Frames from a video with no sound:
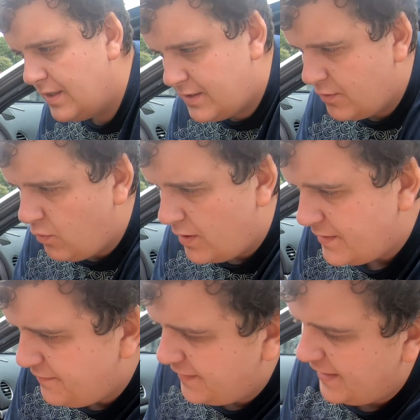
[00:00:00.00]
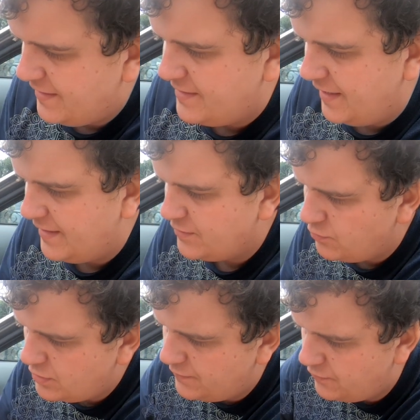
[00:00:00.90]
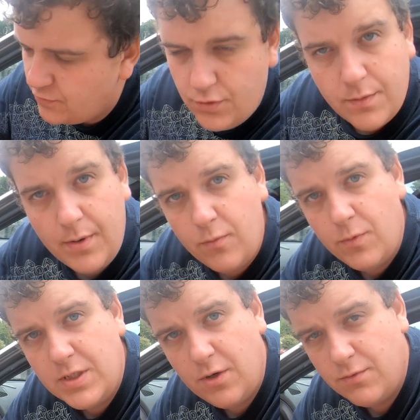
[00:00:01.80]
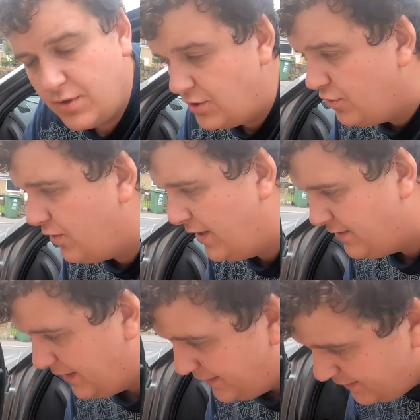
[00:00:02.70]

So what I did forget to say is once you've undone the bolt which holds the door handle in,